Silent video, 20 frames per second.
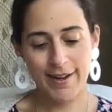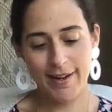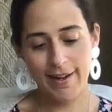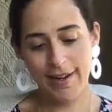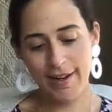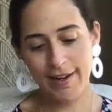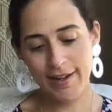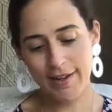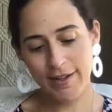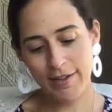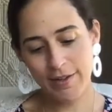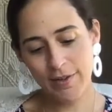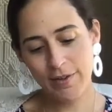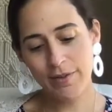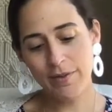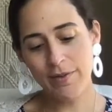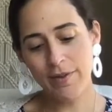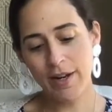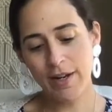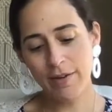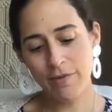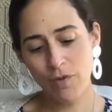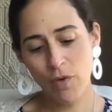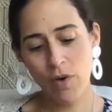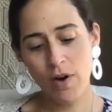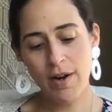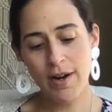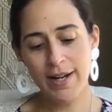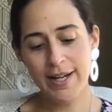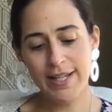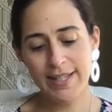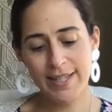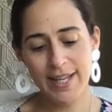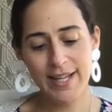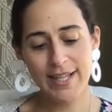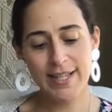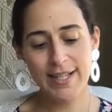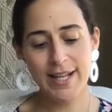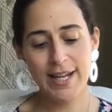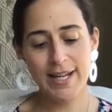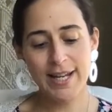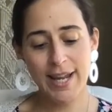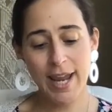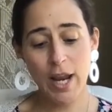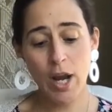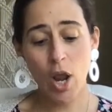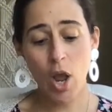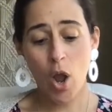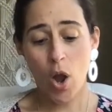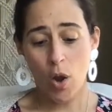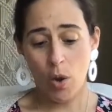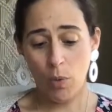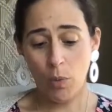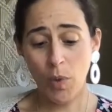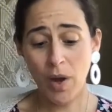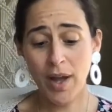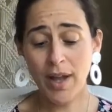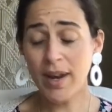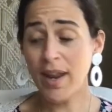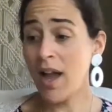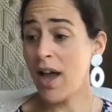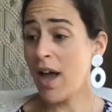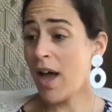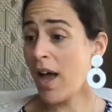92, 94, 96, 98, 100.